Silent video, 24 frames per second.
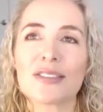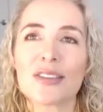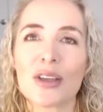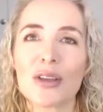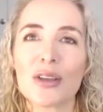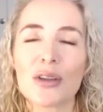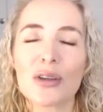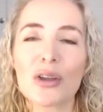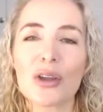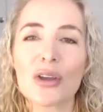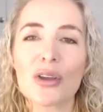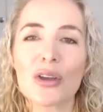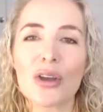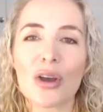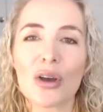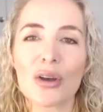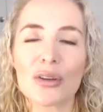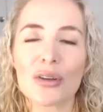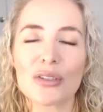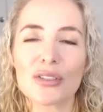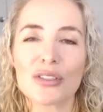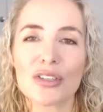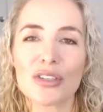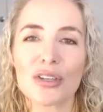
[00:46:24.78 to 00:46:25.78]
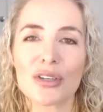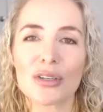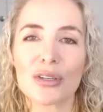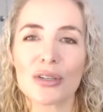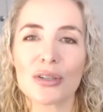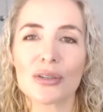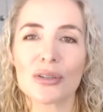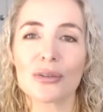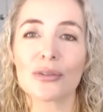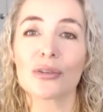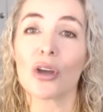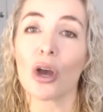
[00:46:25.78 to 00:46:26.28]
So you can go
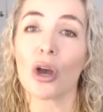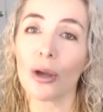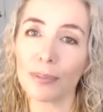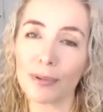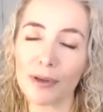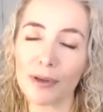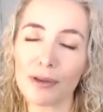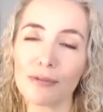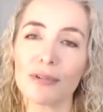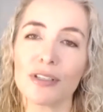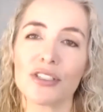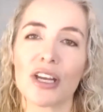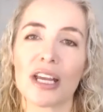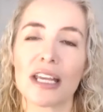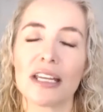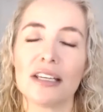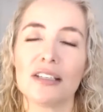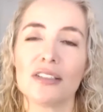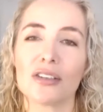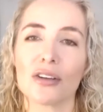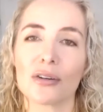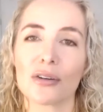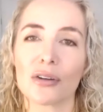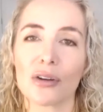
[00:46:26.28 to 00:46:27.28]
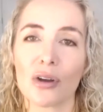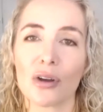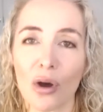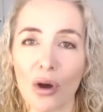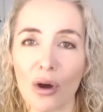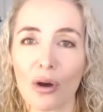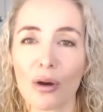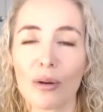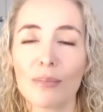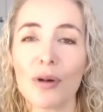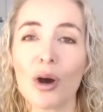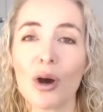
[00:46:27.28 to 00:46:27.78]
to
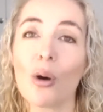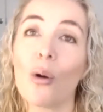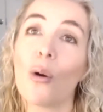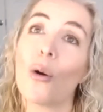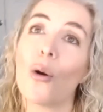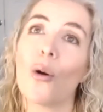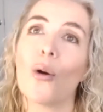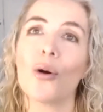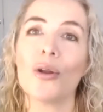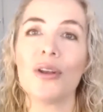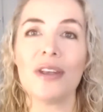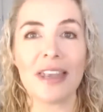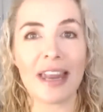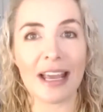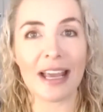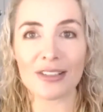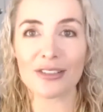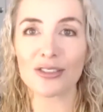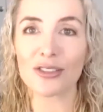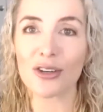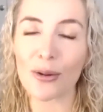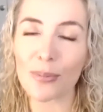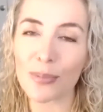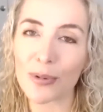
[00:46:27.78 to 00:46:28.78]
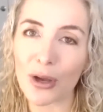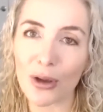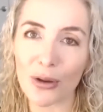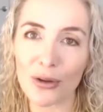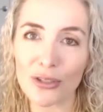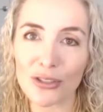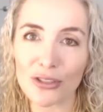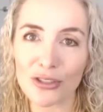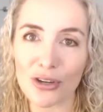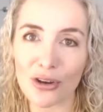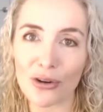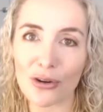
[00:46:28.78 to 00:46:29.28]
copingwithjane.com or
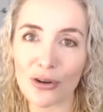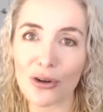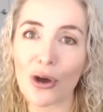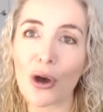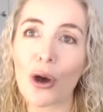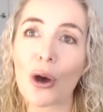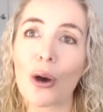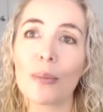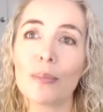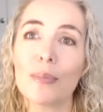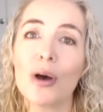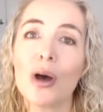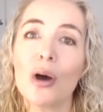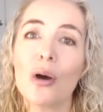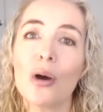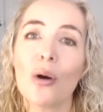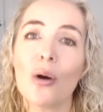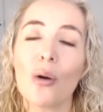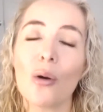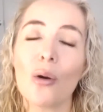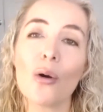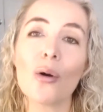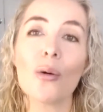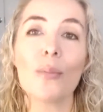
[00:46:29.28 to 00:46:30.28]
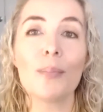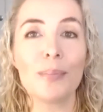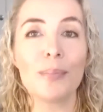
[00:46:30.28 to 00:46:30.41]
nexttopcoach.com or